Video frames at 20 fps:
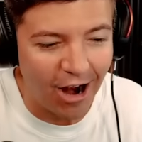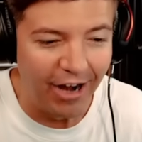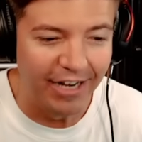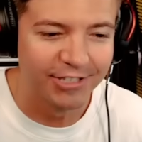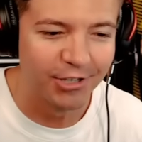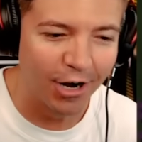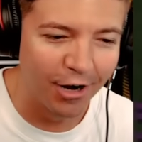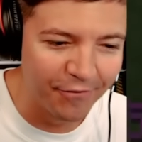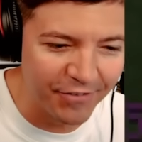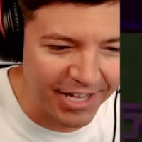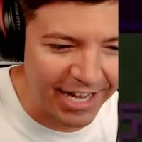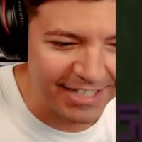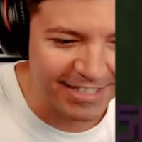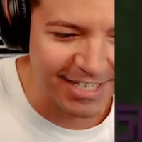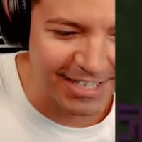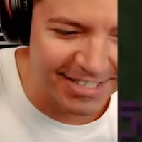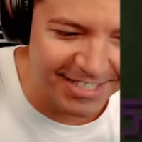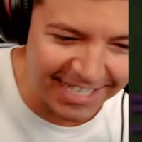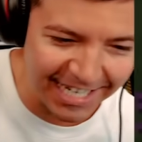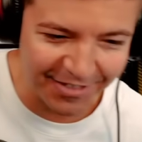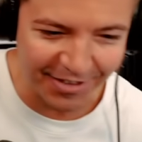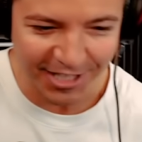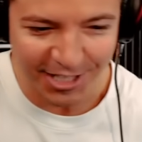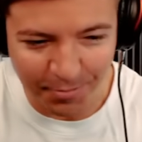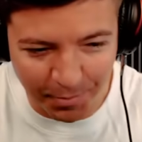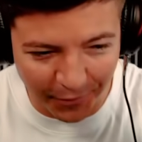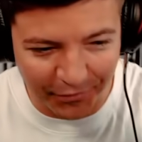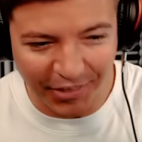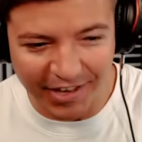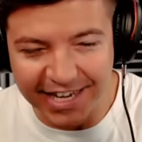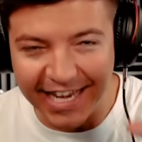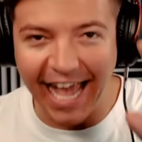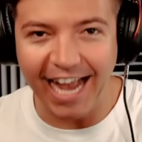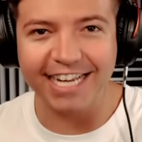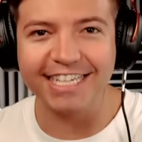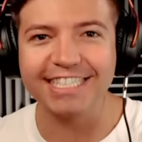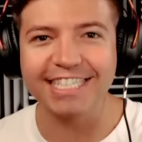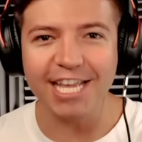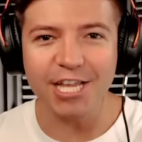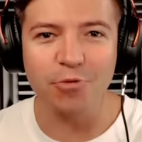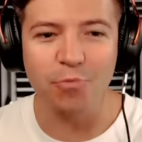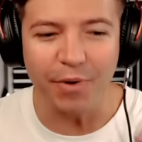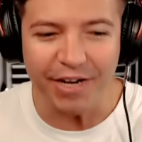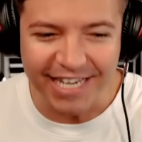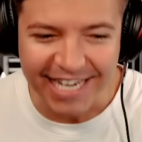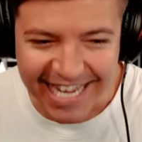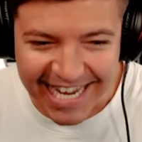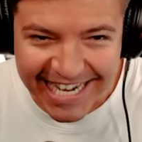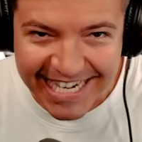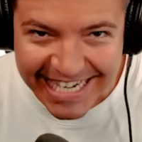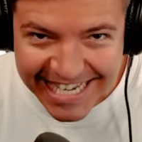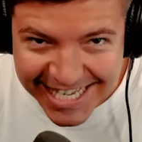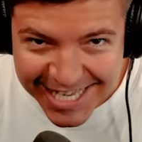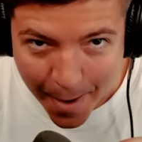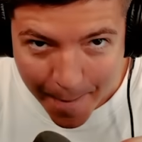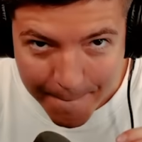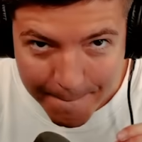All right, so I don't know if you guys can see this, but the next thing we need is